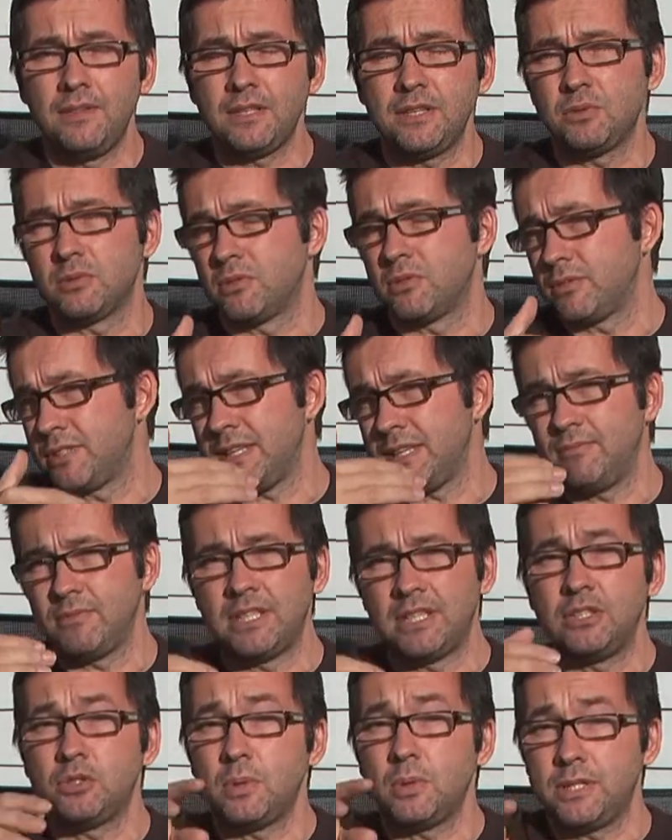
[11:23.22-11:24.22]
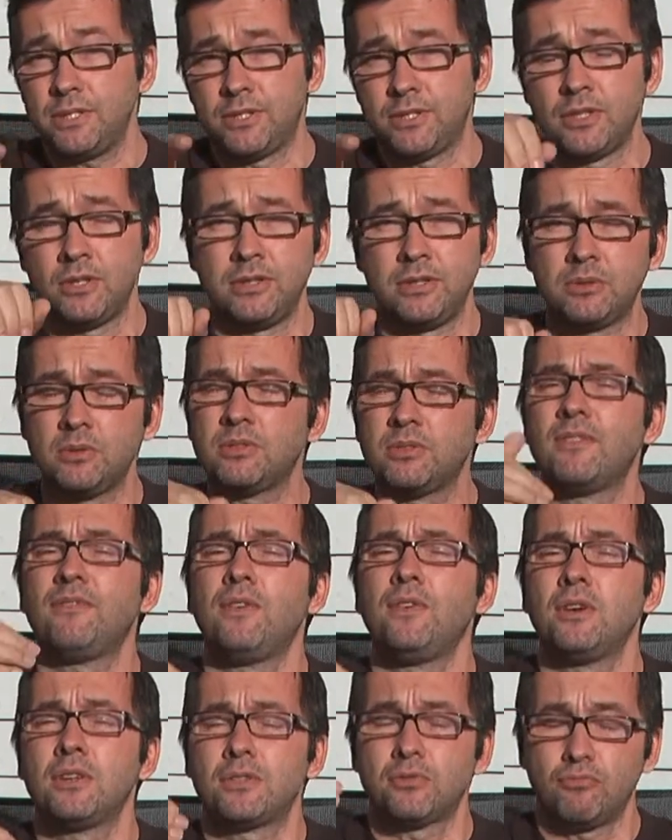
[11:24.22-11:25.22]
And this was sort of 1722. This was the
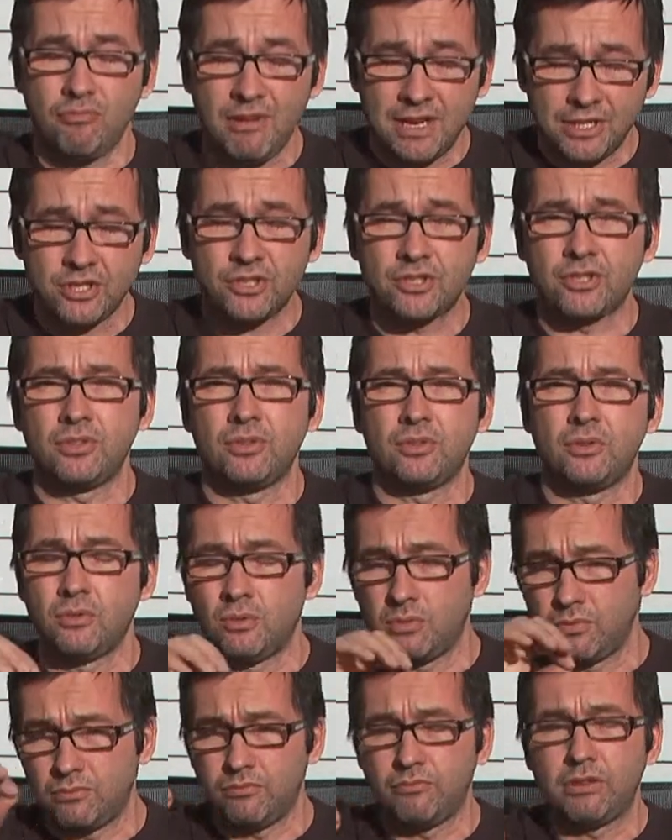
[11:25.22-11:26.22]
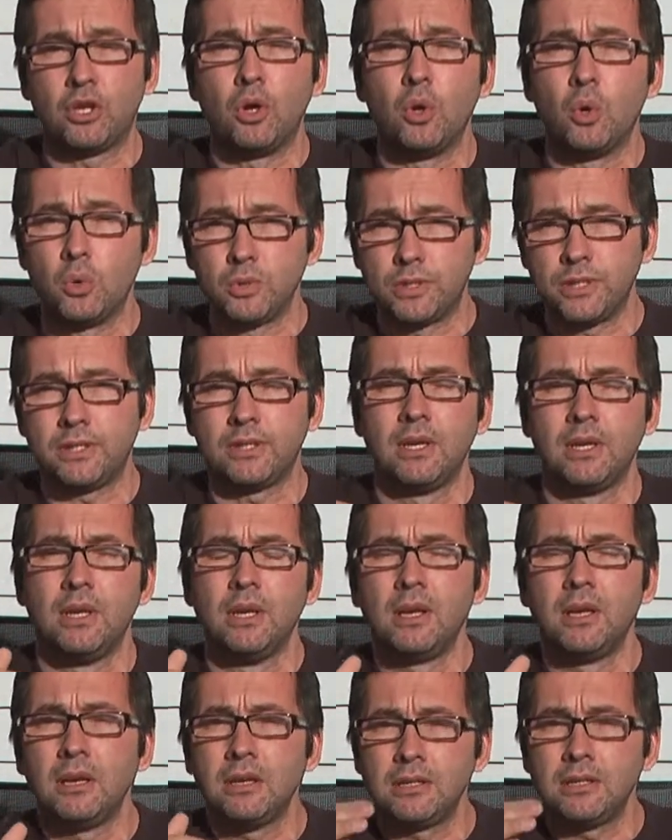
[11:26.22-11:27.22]
first registered or recorded
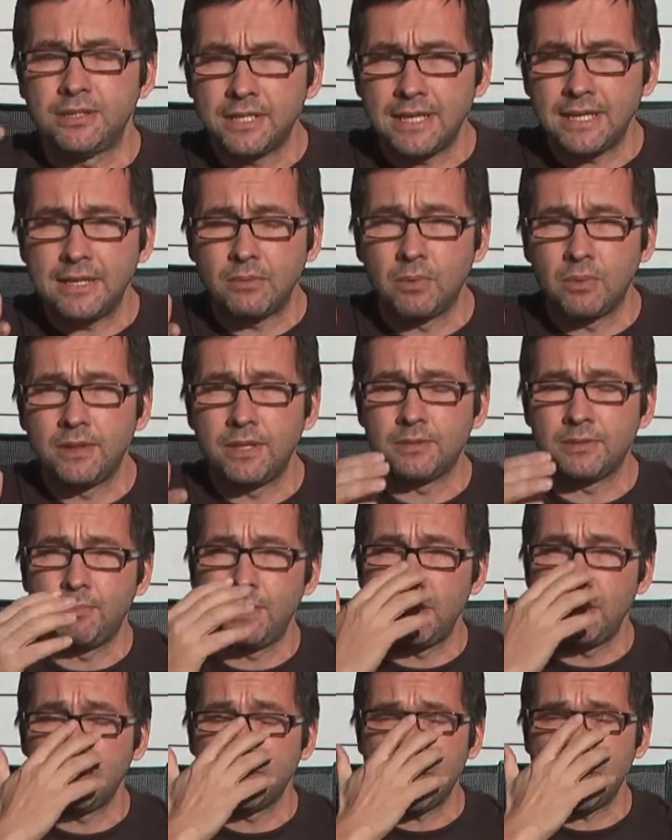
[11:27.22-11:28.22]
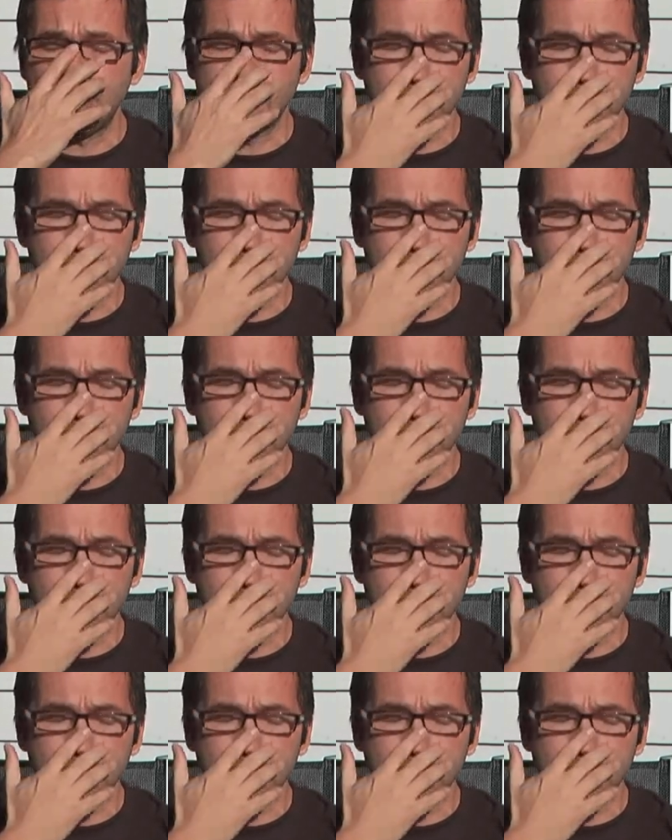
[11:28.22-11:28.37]
date when this beer was